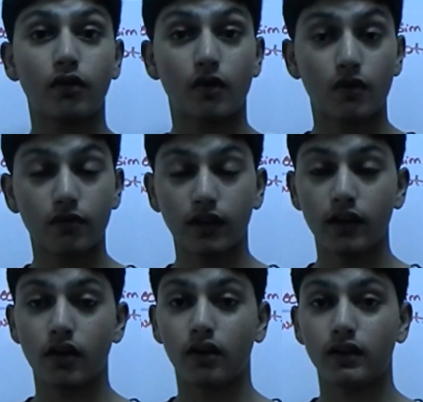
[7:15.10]
or
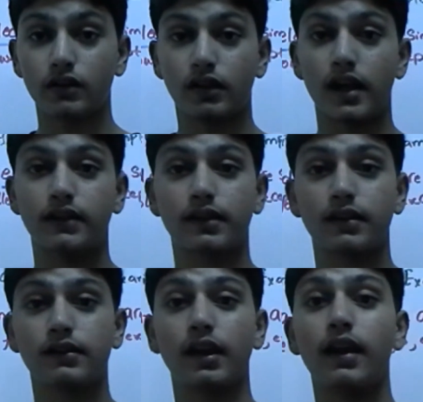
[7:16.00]
recall, as you guys
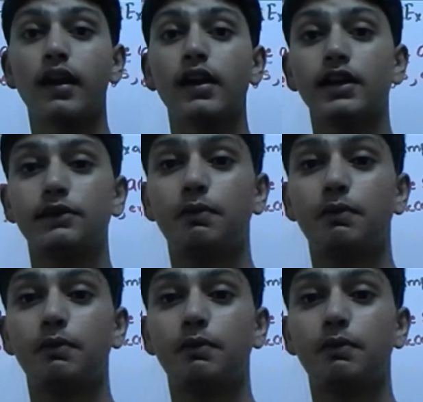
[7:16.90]
can say. It's